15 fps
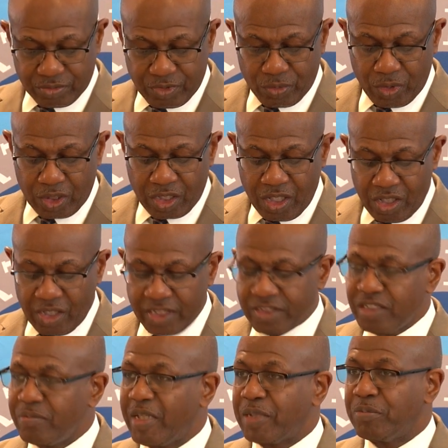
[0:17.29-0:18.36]
We work hard
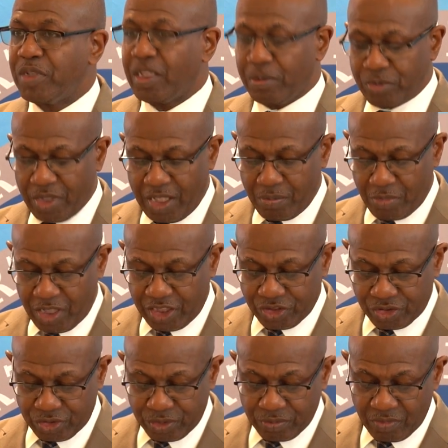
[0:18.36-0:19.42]
to make BWI
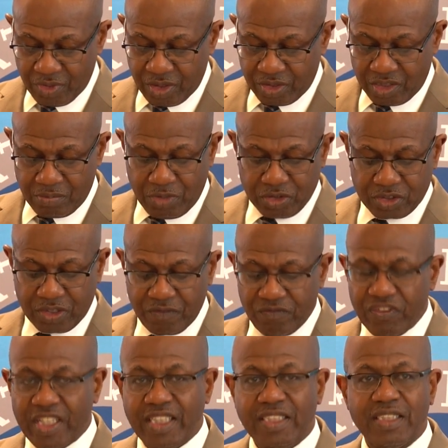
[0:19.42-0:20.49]
Marshall the most
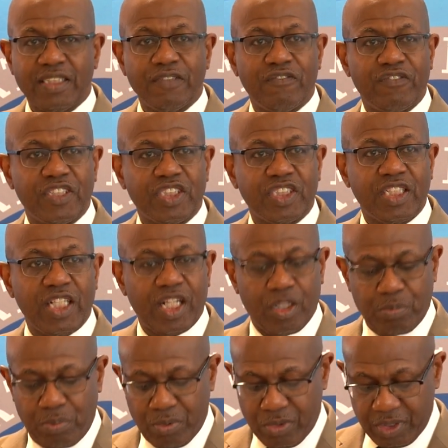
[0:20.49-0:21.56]
convenient and efficient
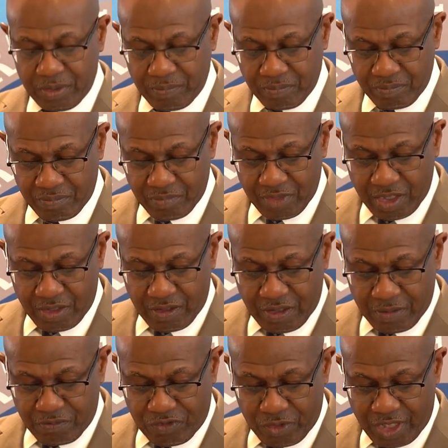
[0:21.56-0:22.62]
airport
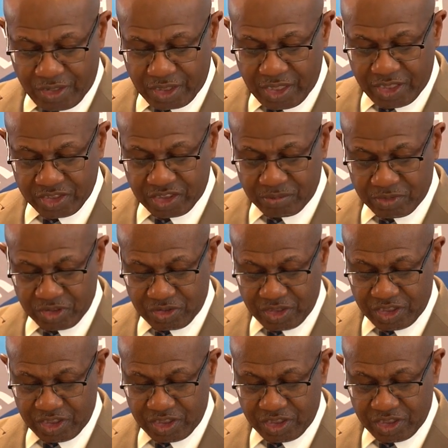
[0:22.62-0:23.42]
for our customers.